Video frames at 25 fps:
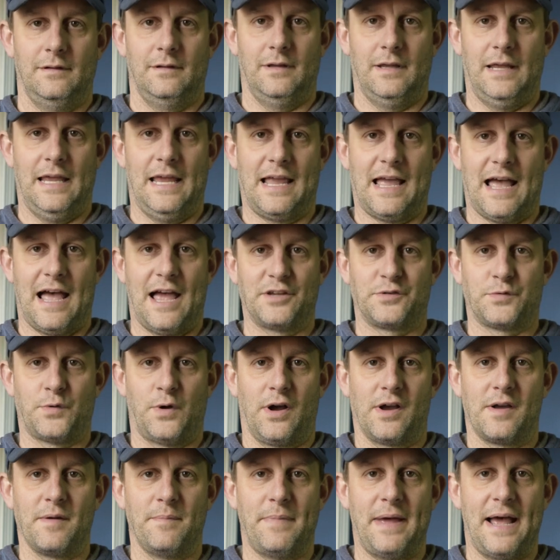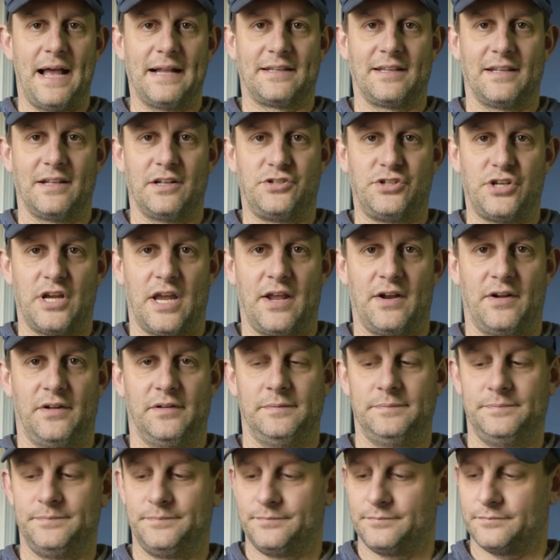Hey guys, welcome back to the
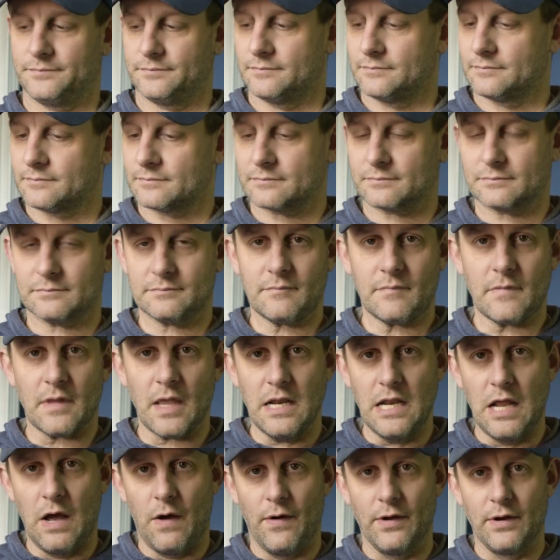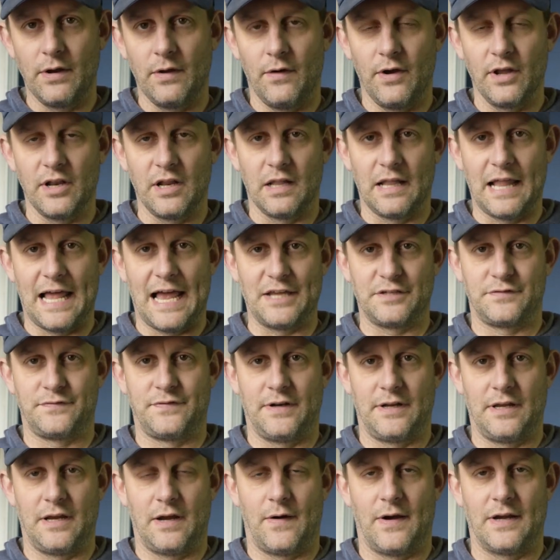channel. Now I know in the last
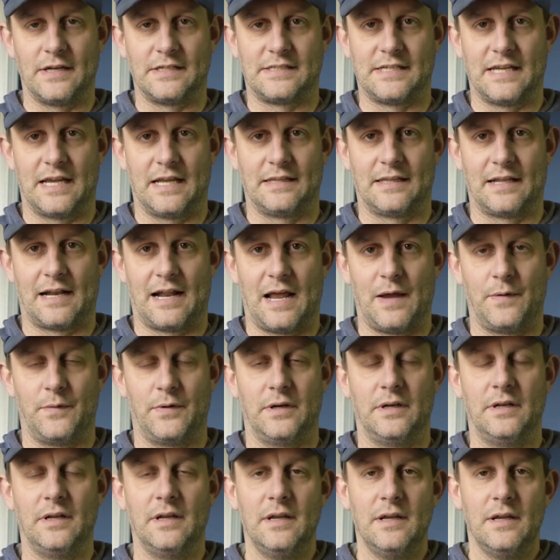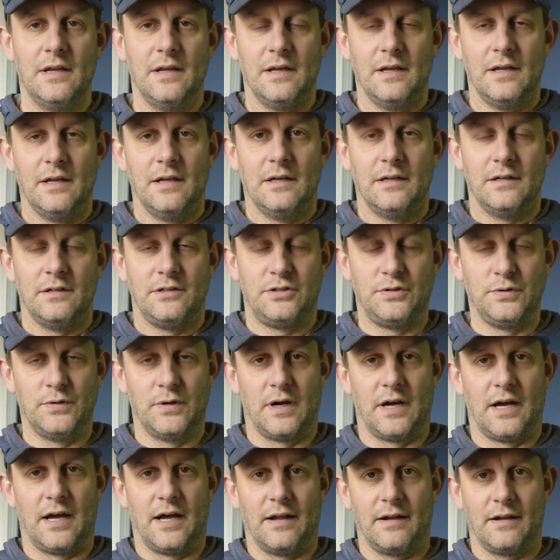video I said that I would
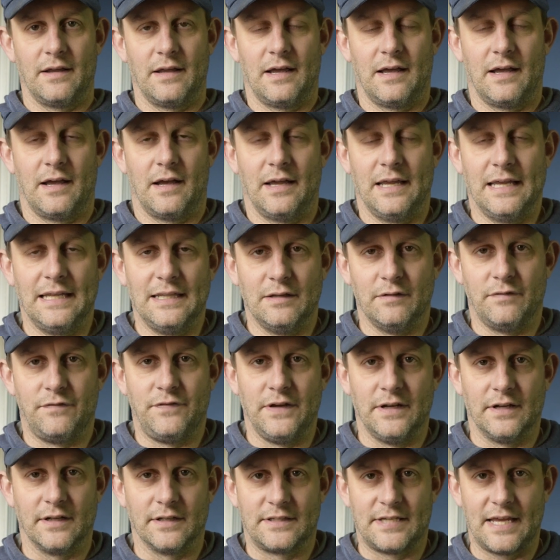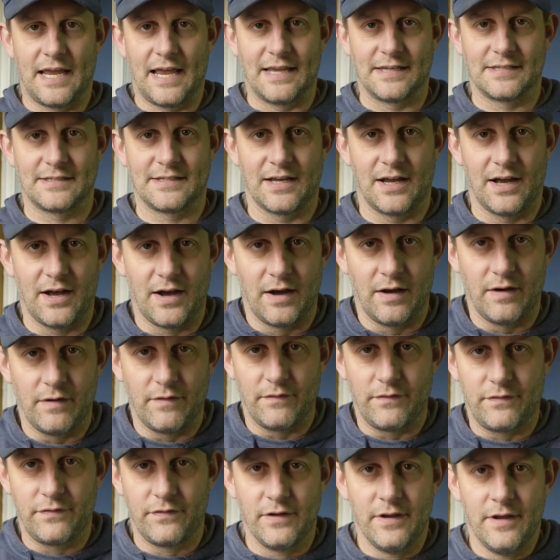do a uh, in the field test
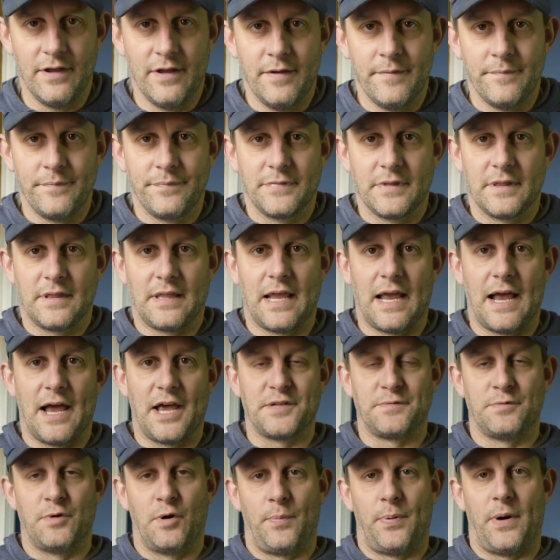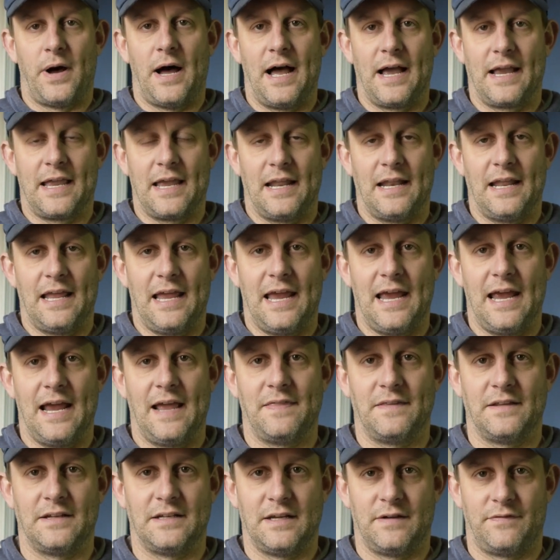of the Osmo Pocket
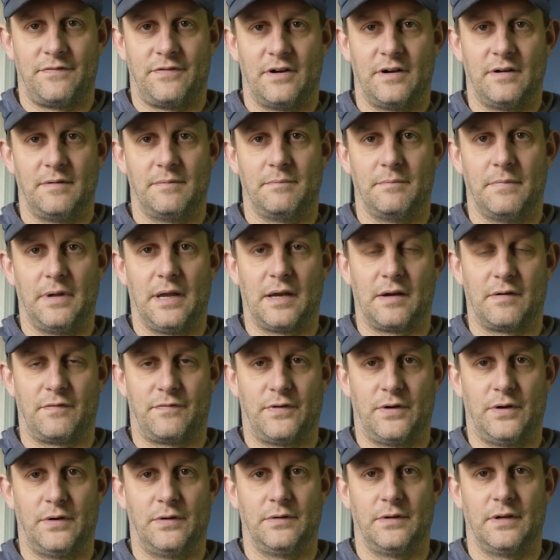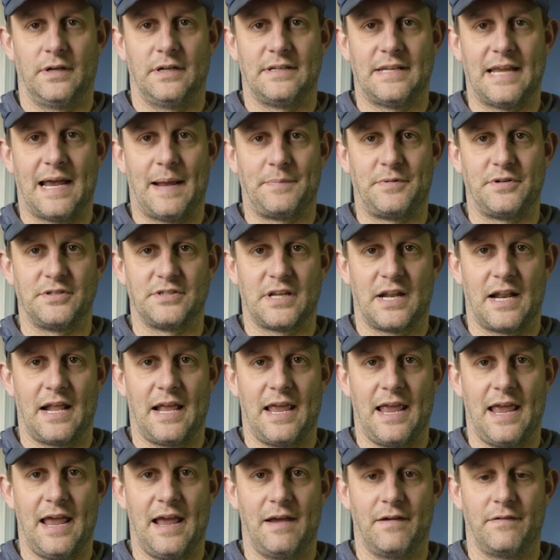and the different microphone adapters that
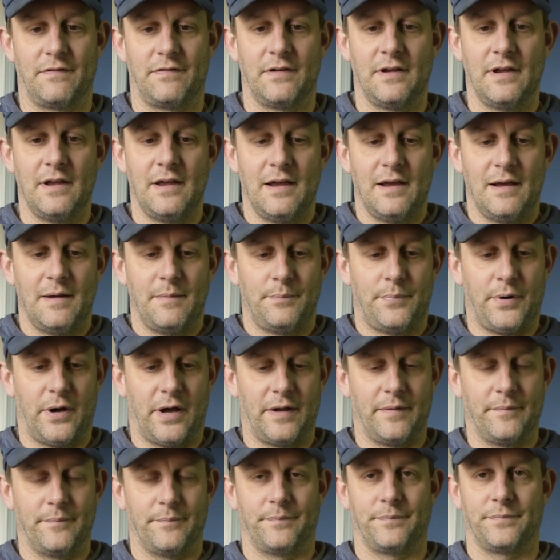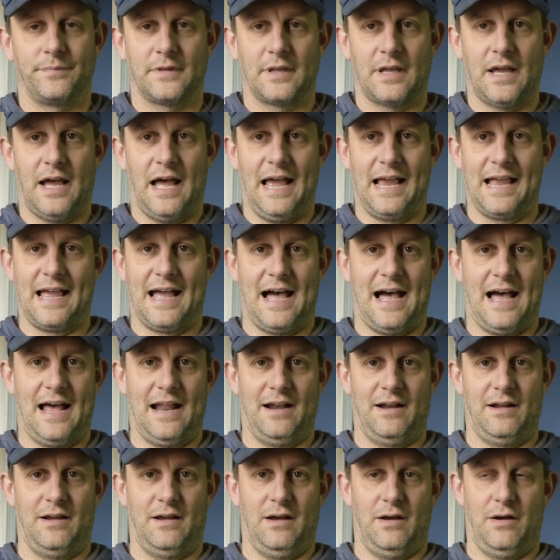I have, but I
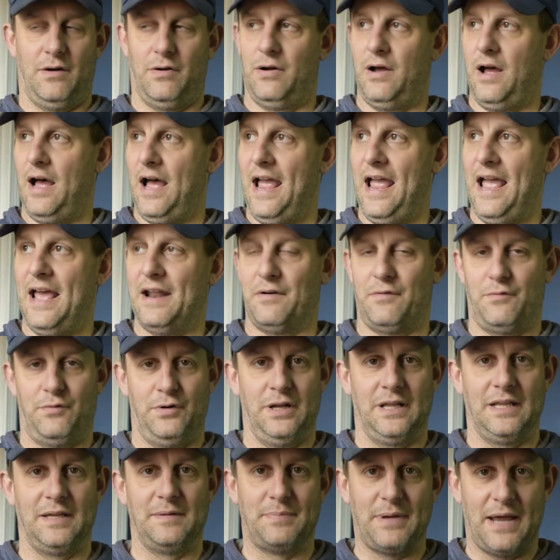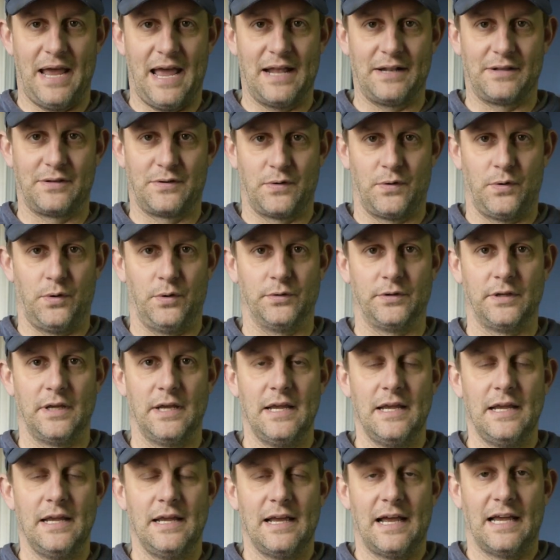got I had a really bad cold.
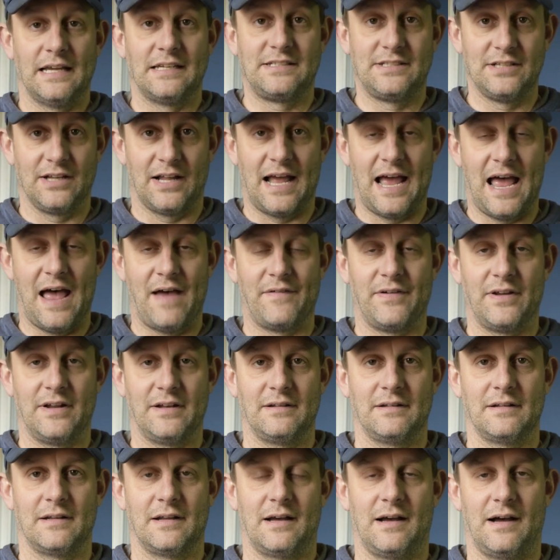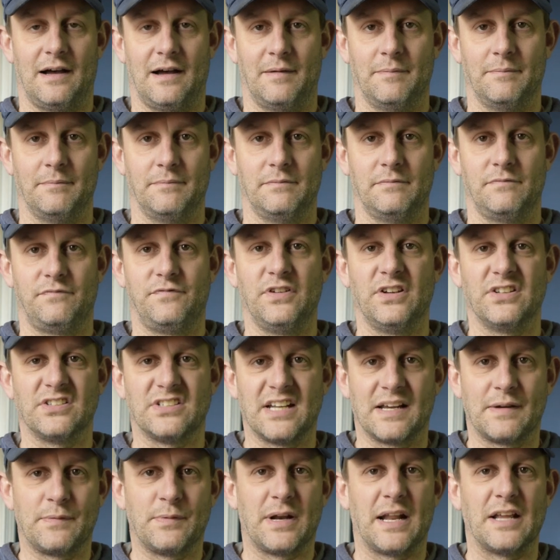I still have it. Um, feels
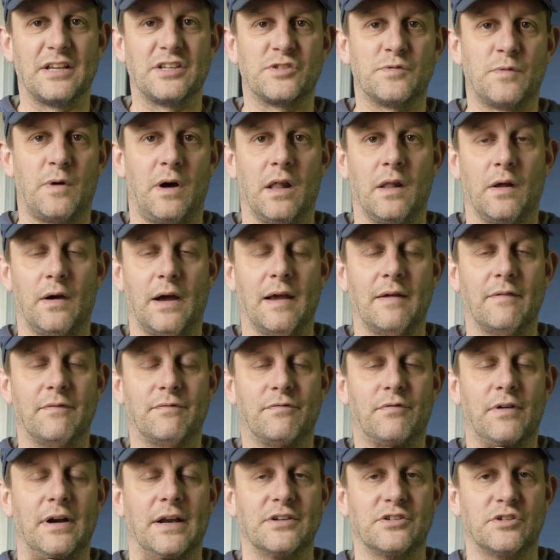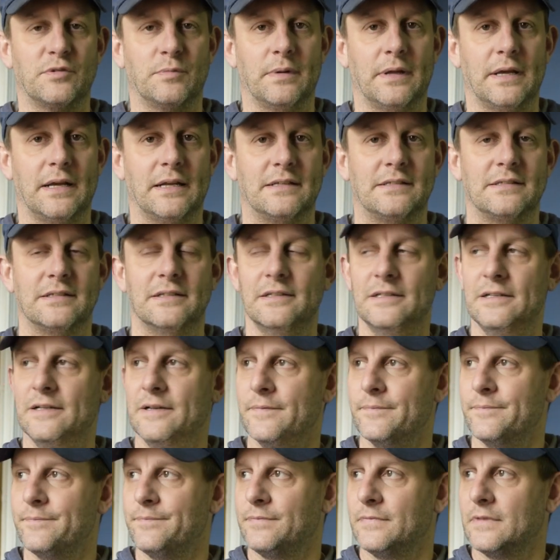like when I swallow I have razor blades.
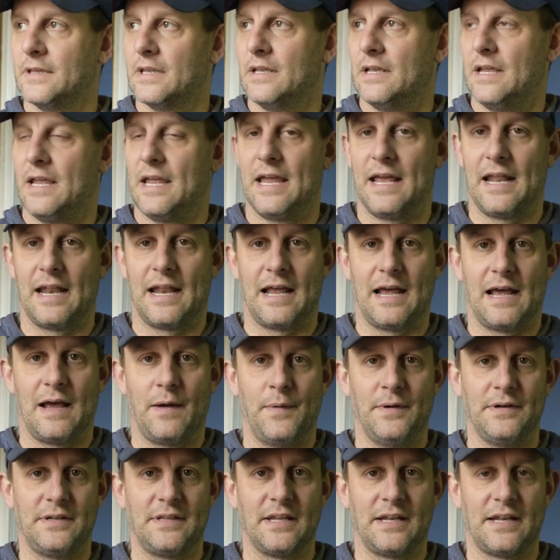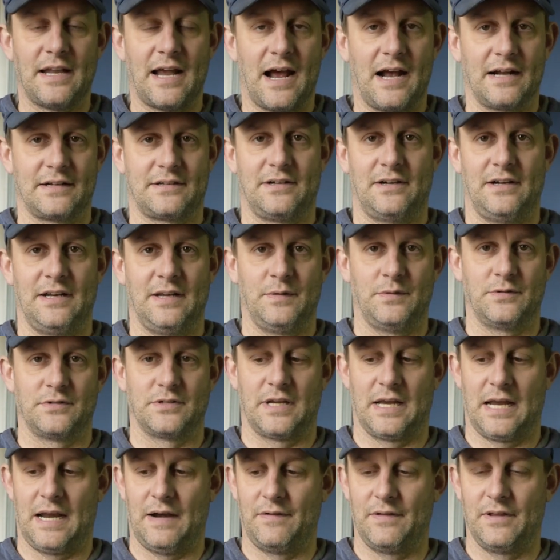And uh, I went to the doctor and he was
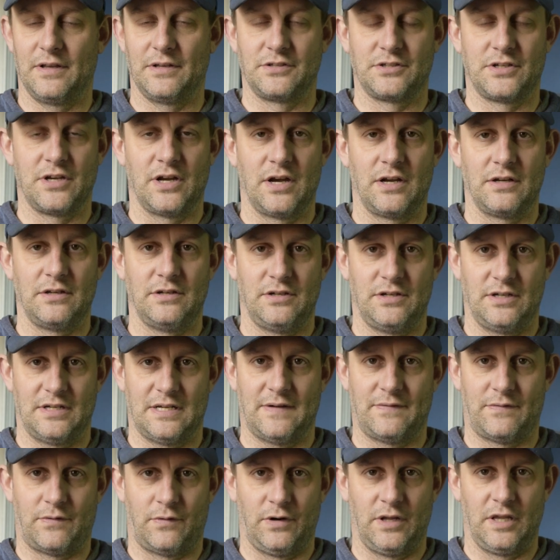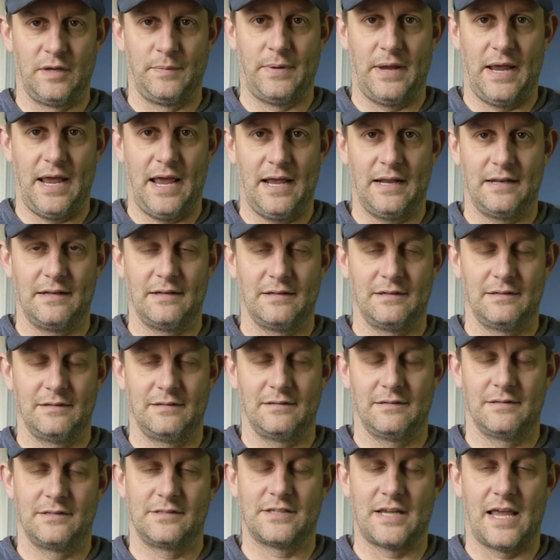like, everything's good, you just have a really bad
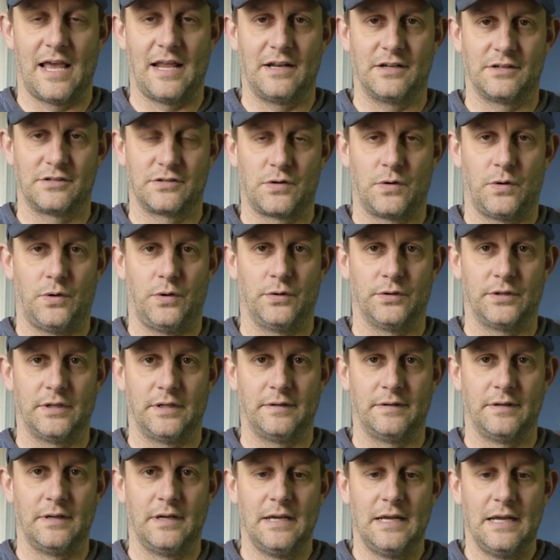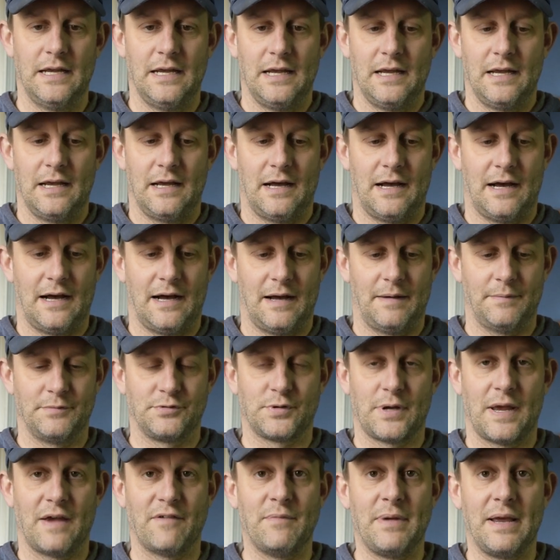sinus cold, and um,
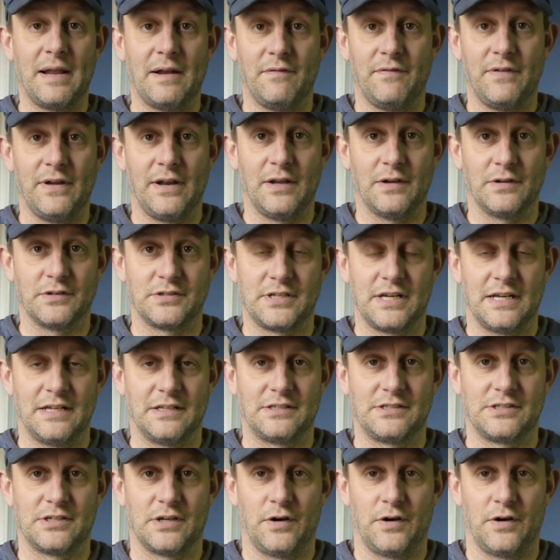so I haven't made a video since.